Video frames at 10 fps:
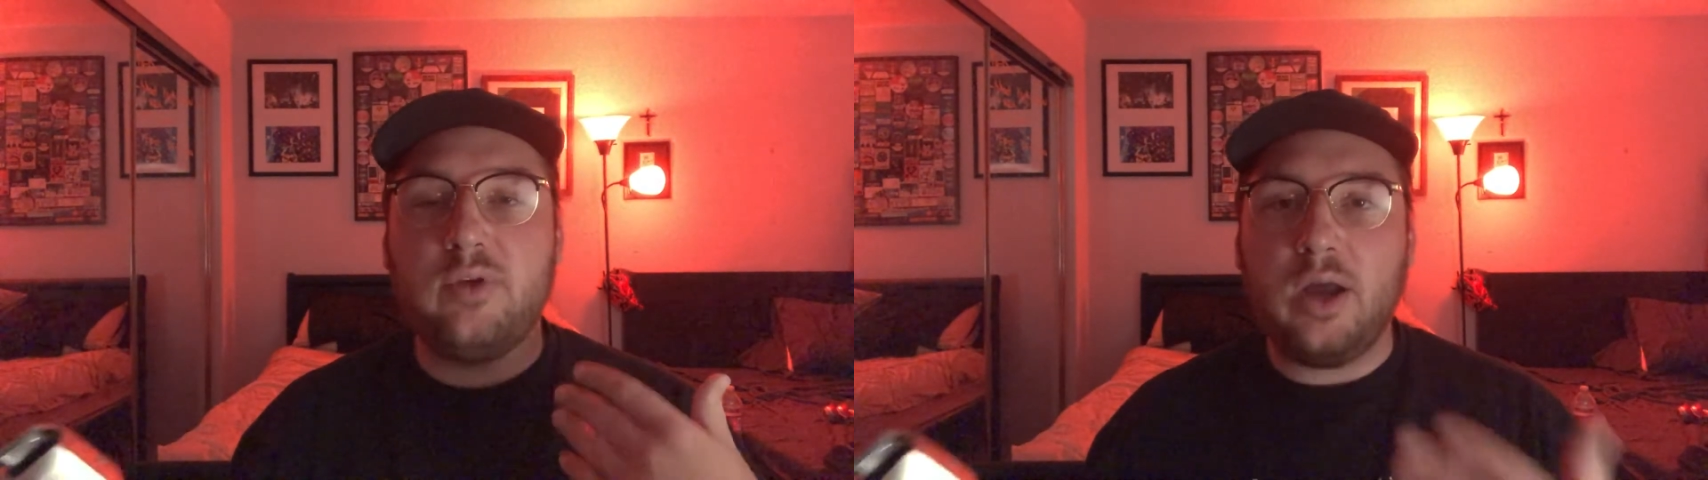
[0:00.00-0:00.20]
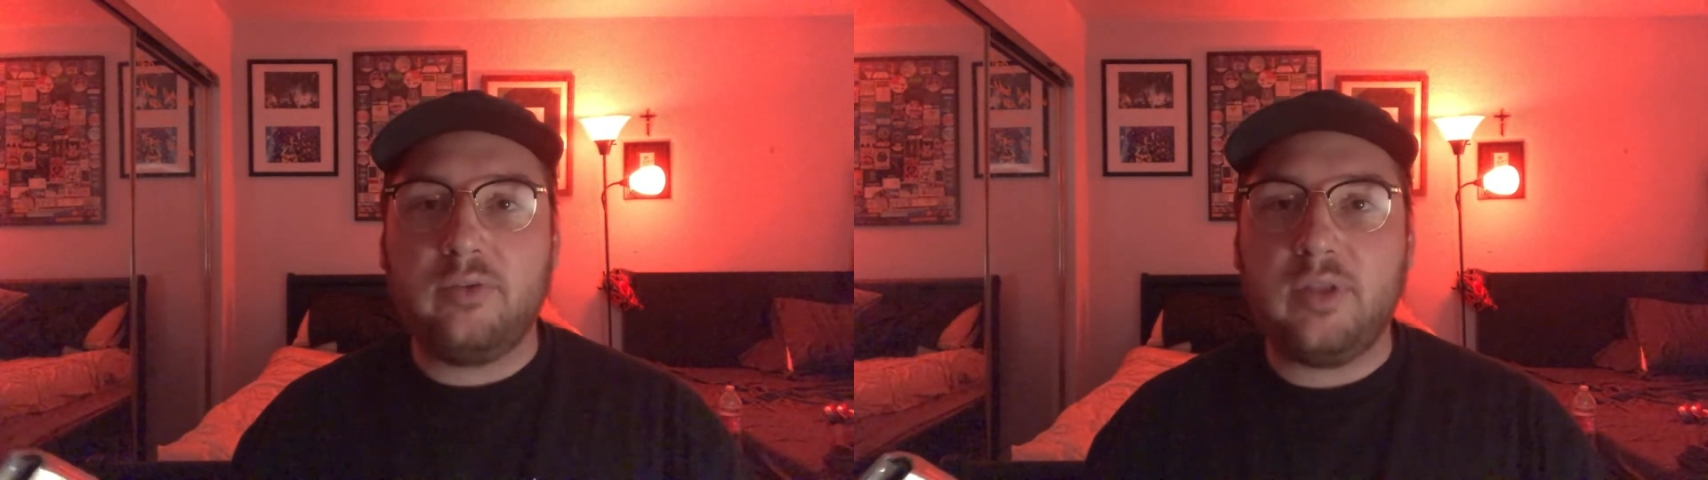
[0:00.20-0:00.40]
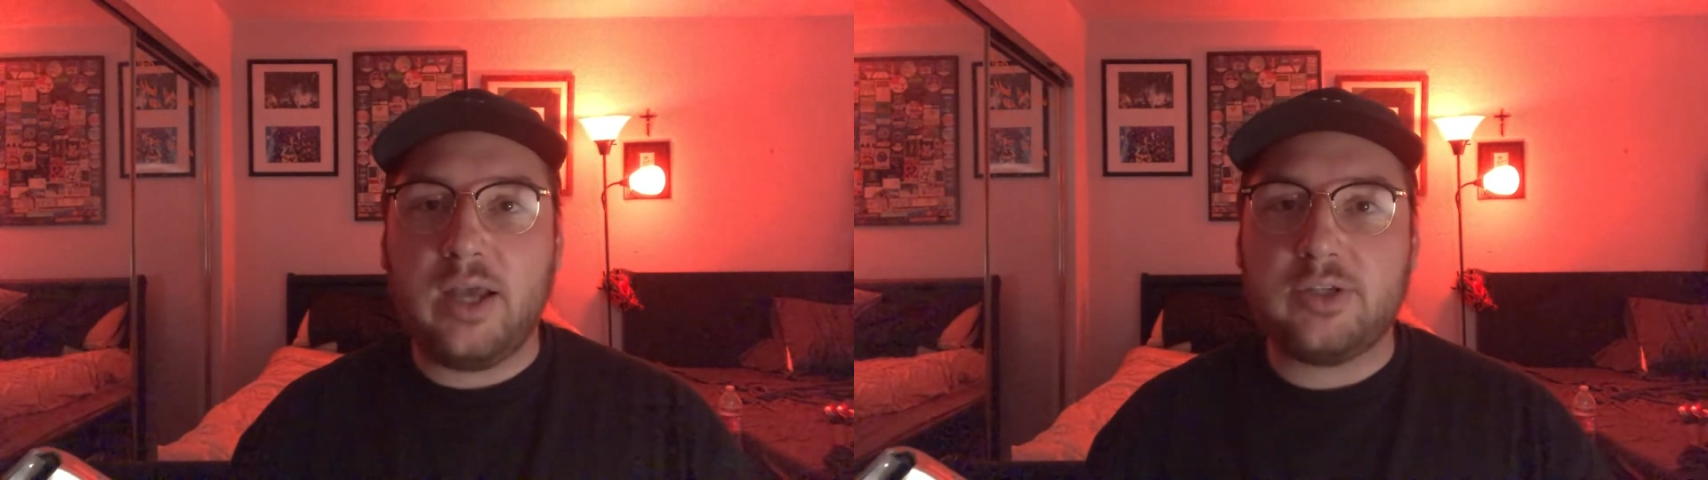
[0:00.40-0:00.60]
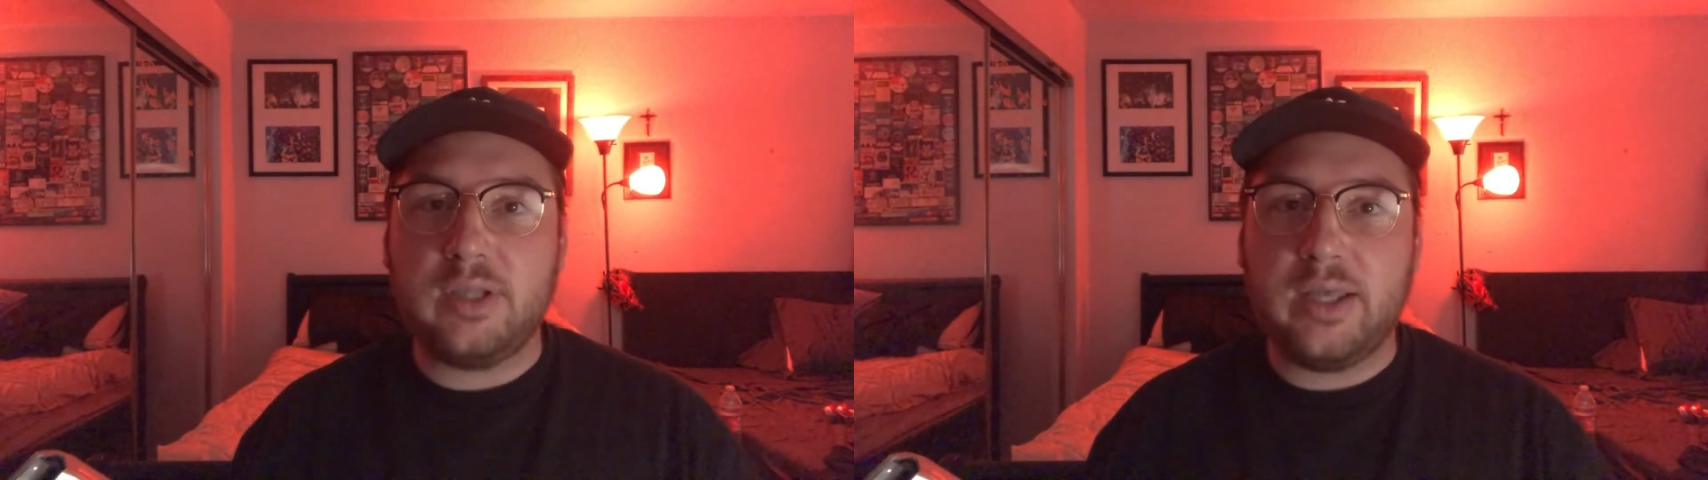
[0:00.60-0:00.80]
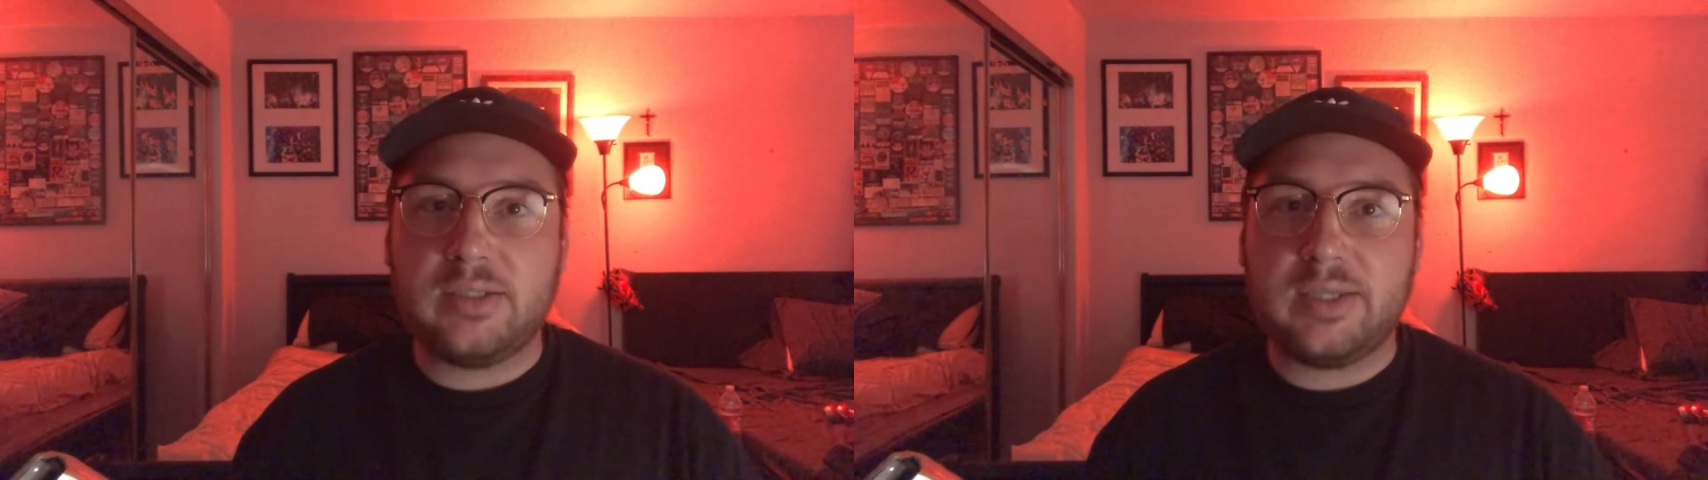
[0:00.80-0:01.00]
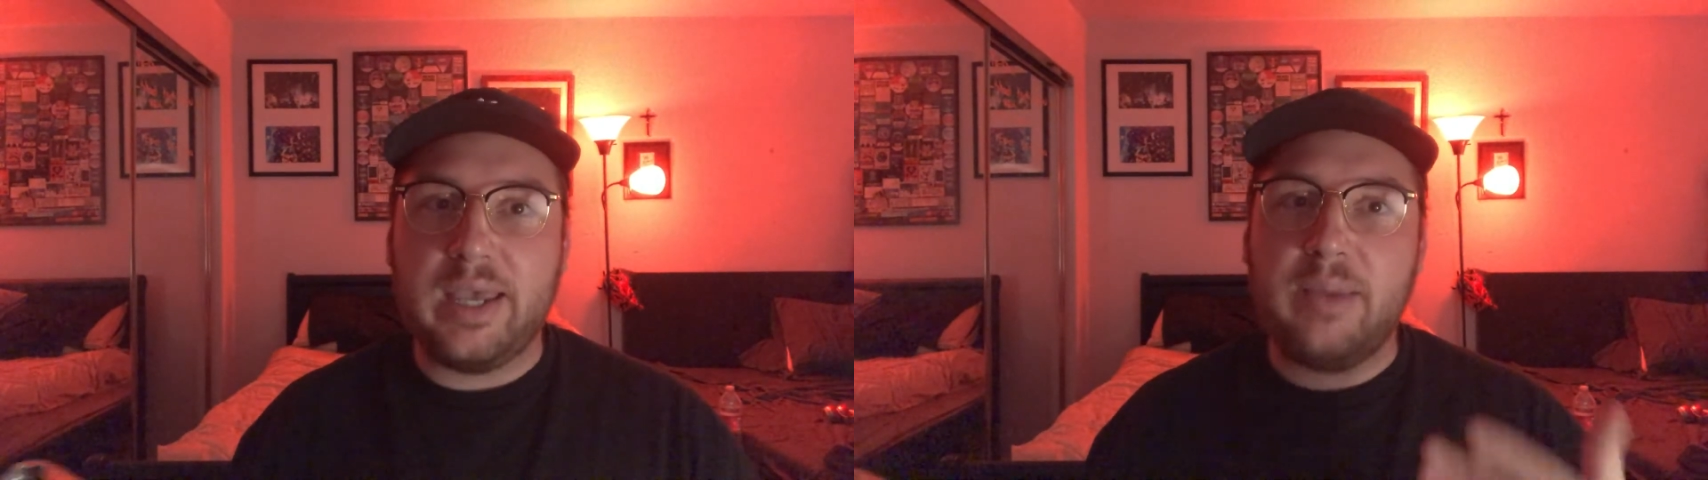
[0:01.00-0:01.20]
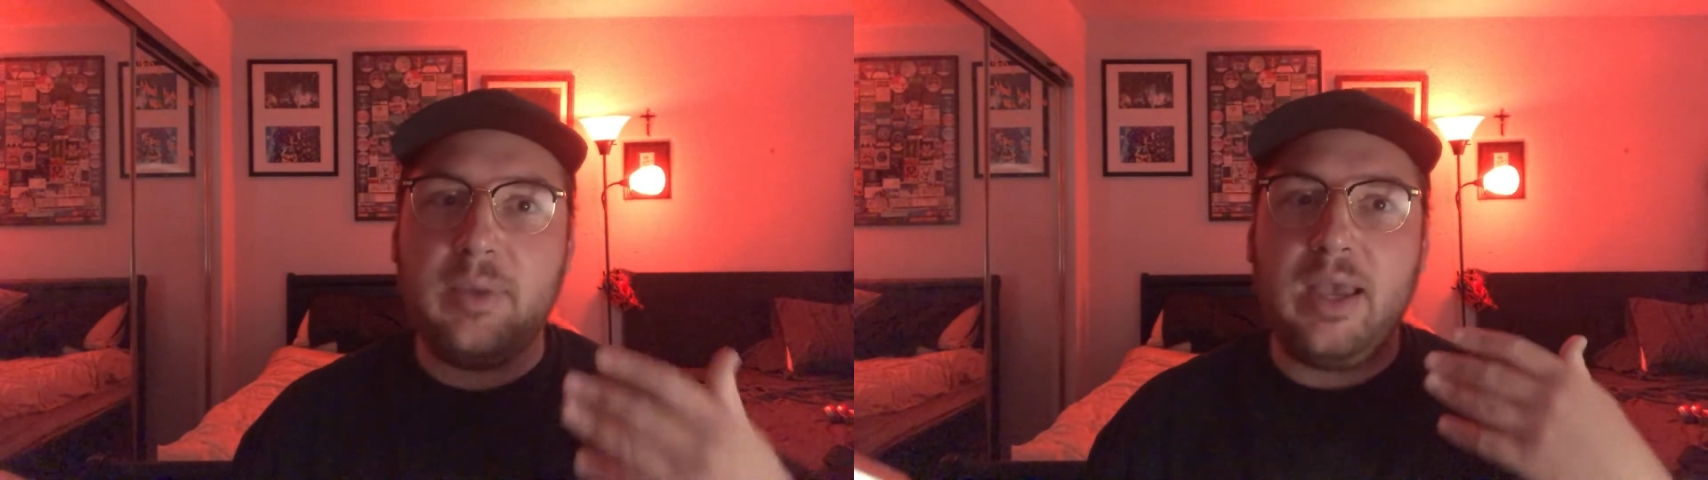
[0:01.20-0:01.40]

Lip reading: have non-flash landscape,